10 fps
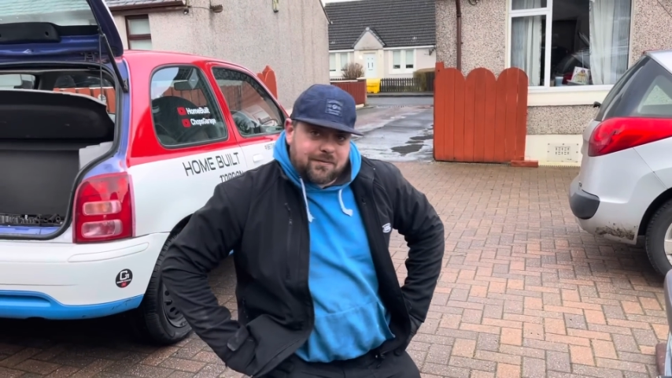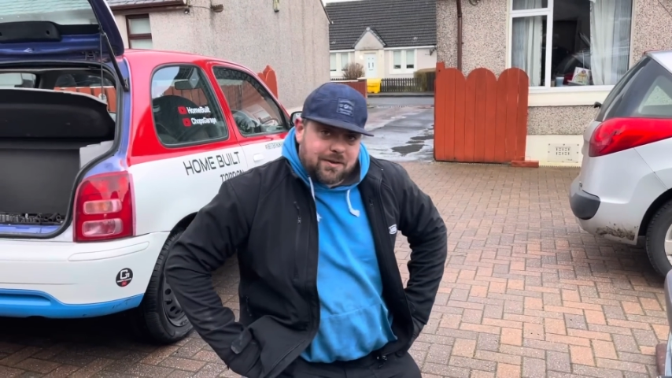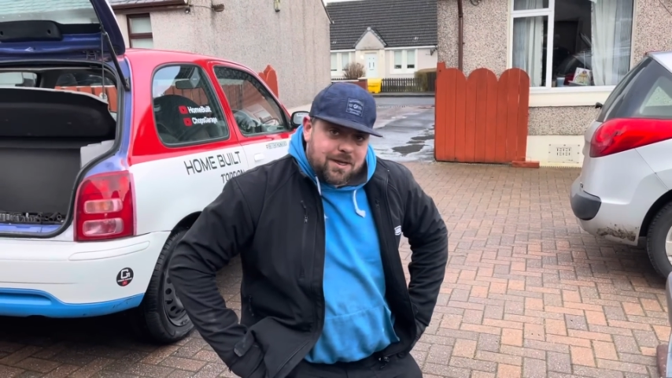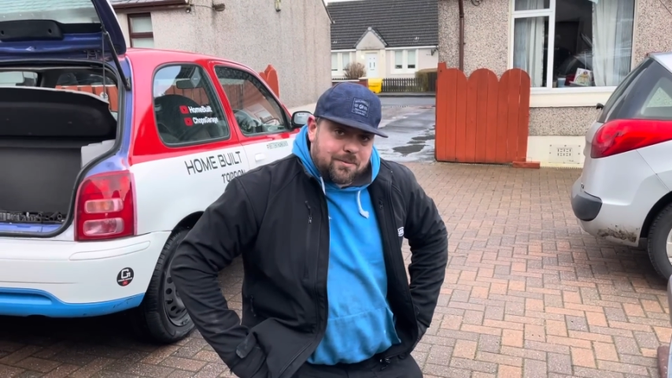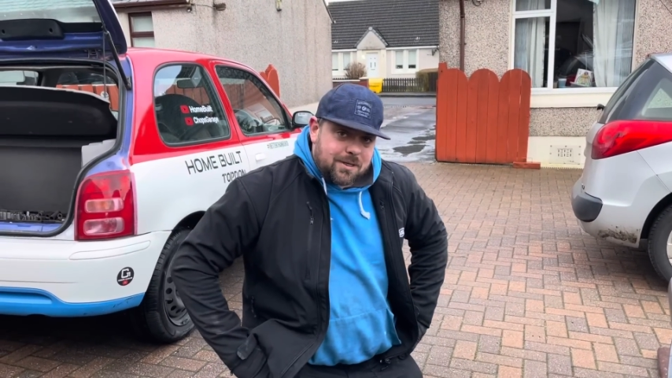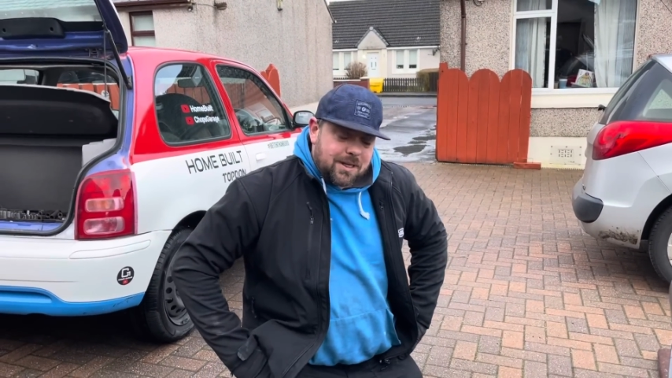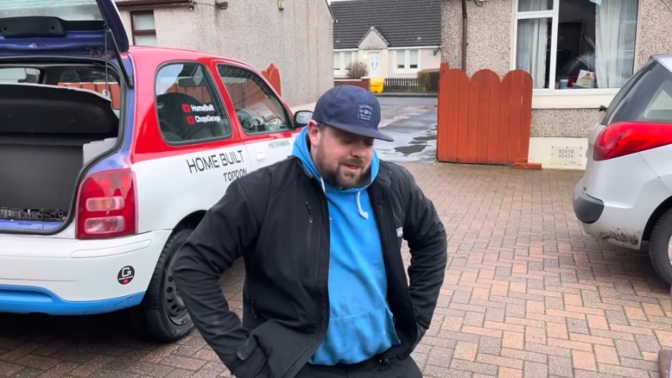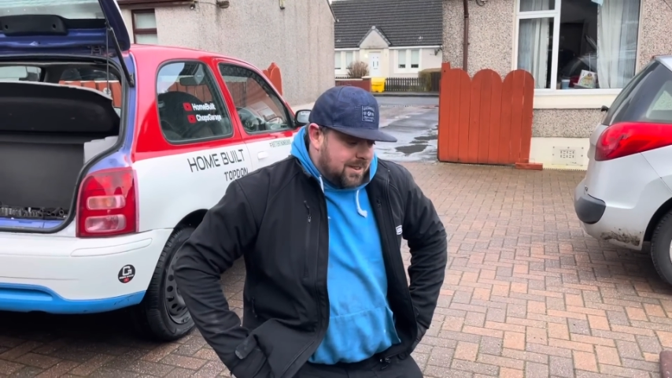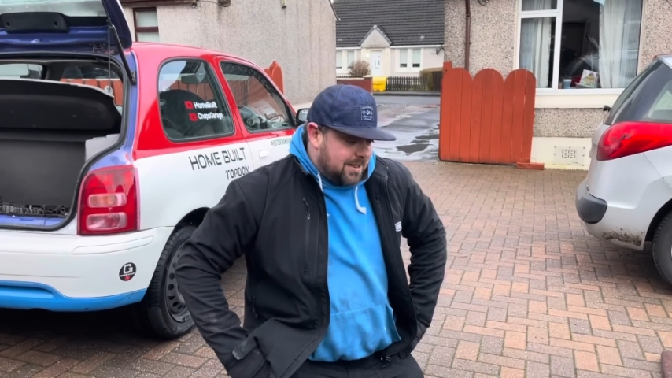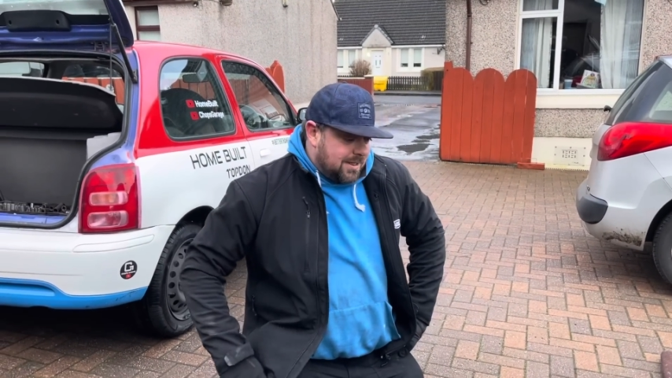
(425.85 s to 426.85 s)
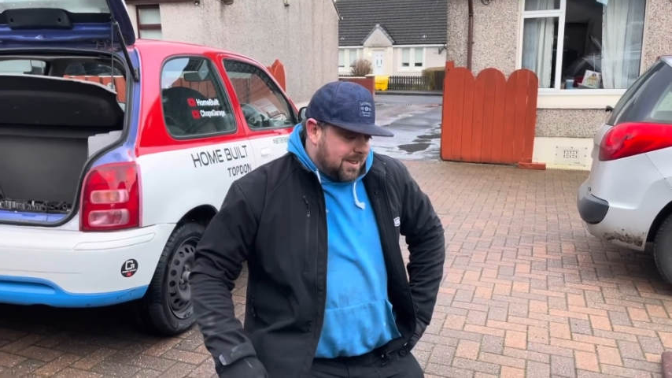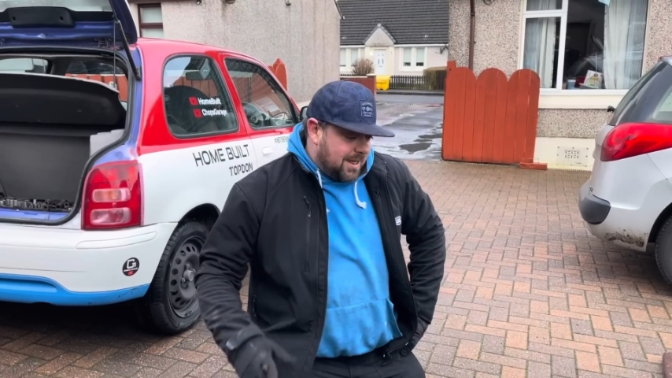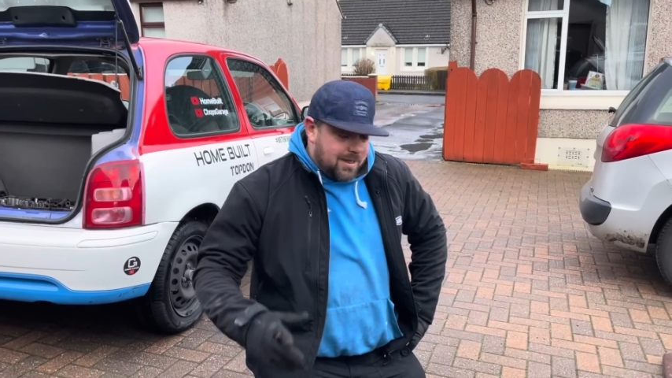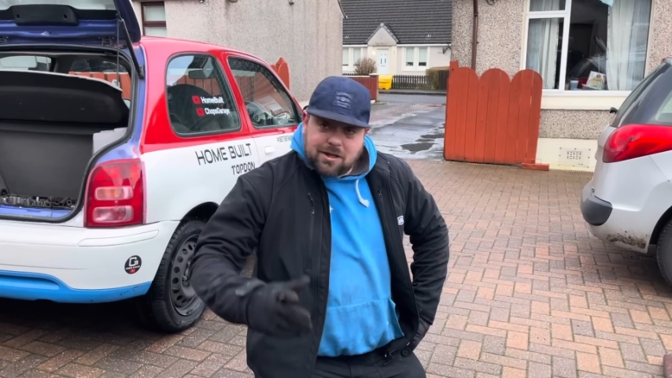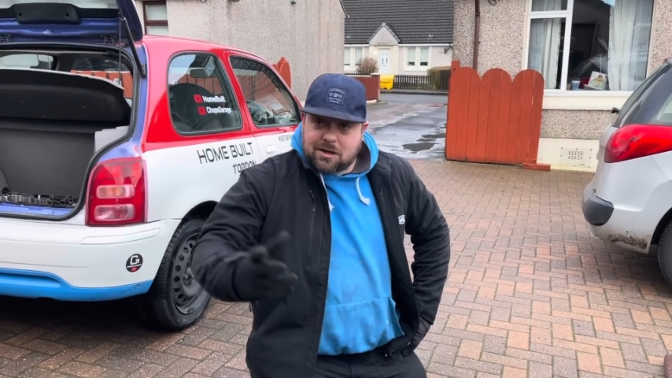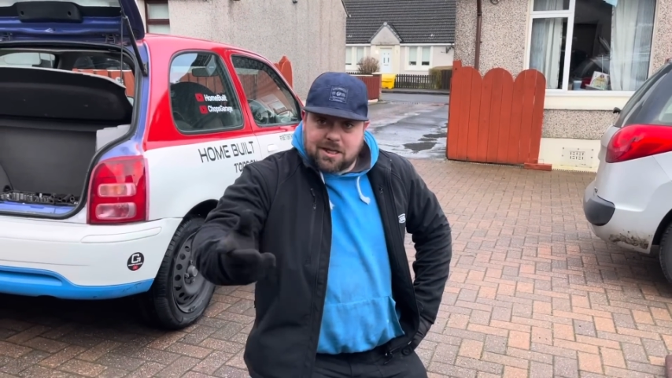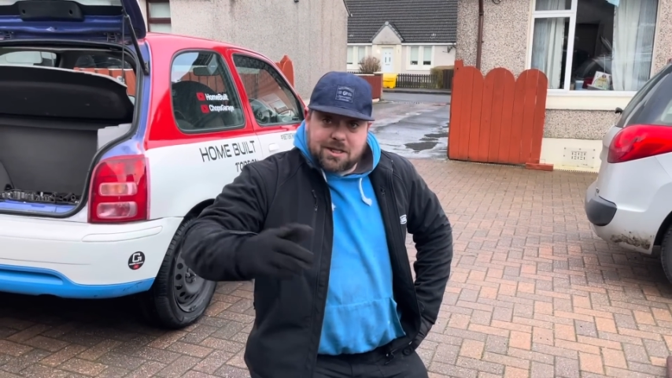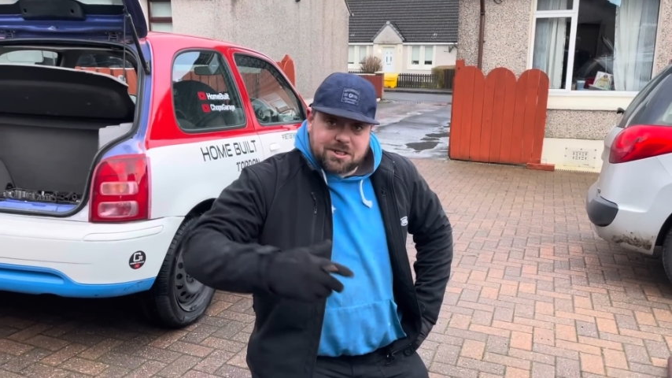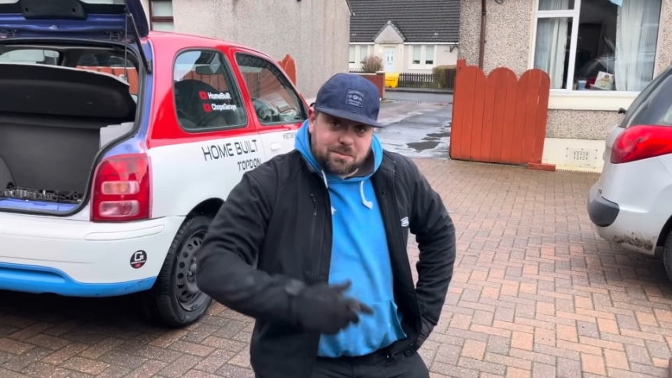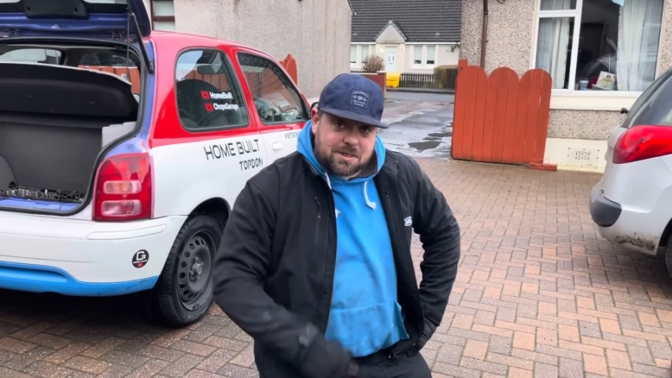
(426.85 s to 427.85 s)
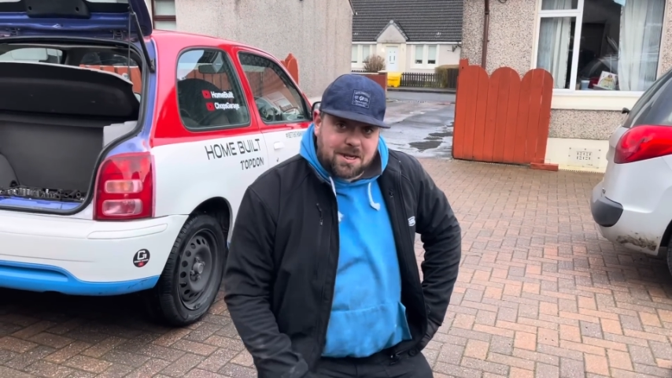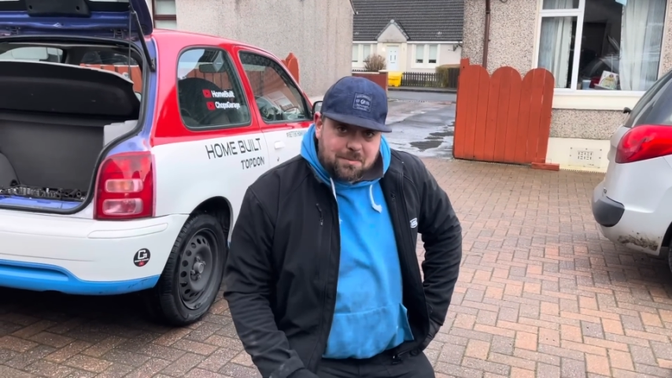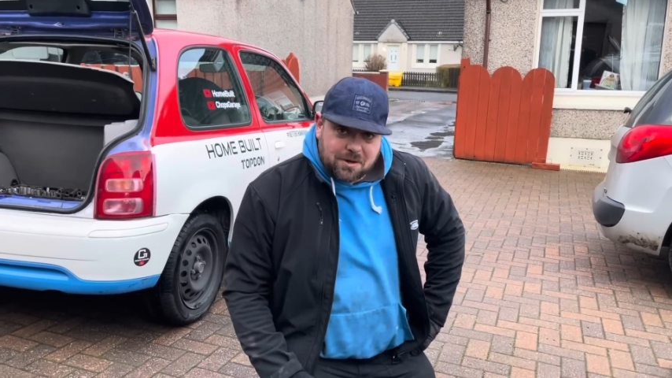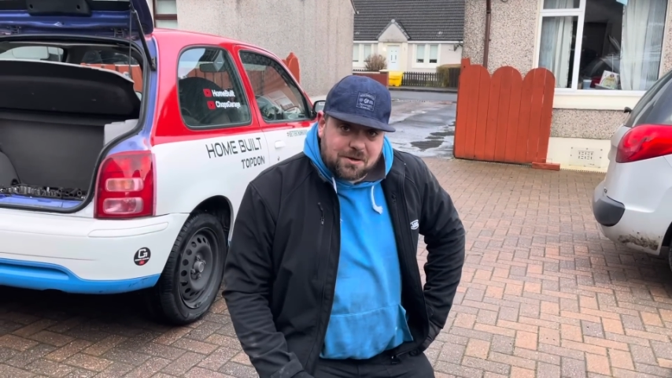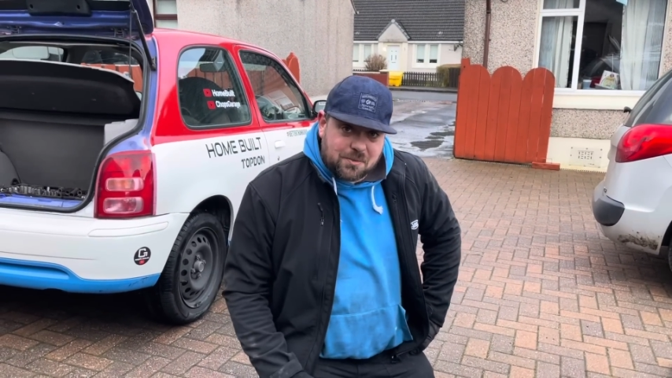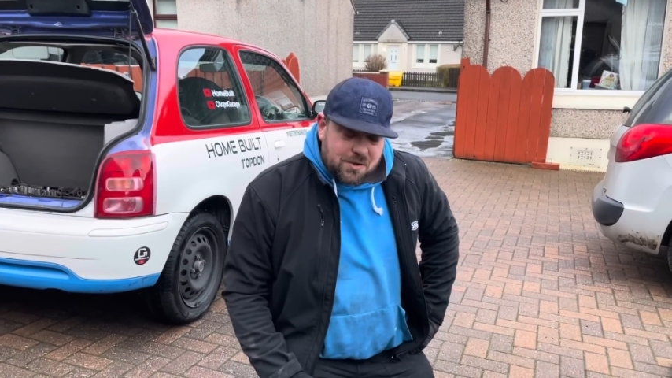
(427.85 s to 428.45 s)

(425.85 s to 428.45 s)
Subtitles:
for that one. Luckily the subscriber had one